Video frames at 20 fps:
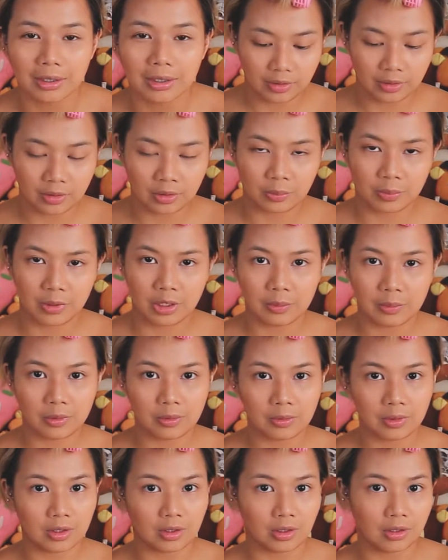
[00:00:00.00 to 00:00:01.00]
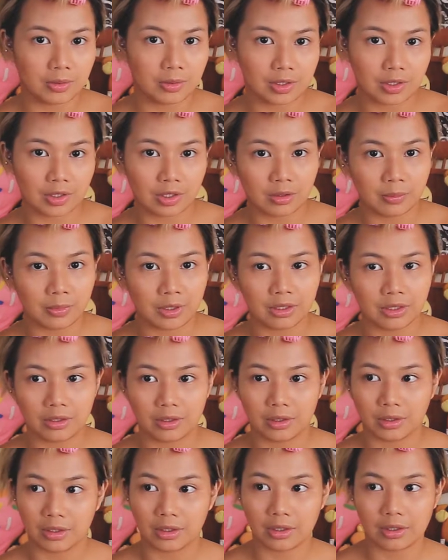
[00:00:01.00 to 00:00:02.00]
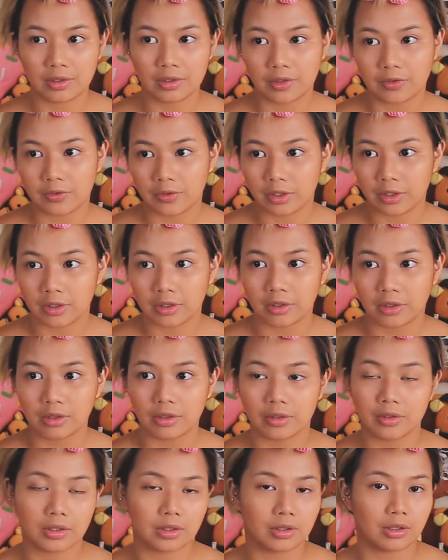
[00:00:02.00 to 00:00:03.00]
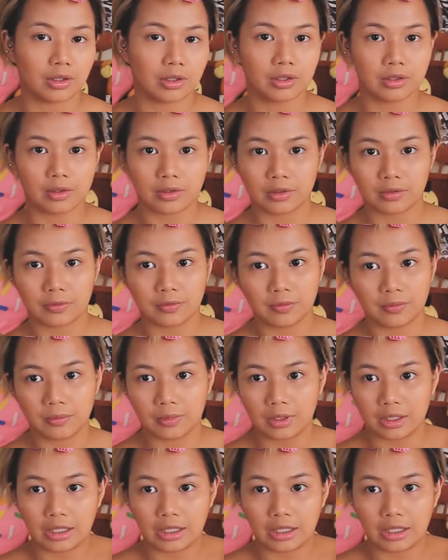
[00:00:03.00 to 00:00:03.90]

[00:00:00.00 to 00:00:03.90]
You know, people would always call me the darkest of all the girls, the darkest of the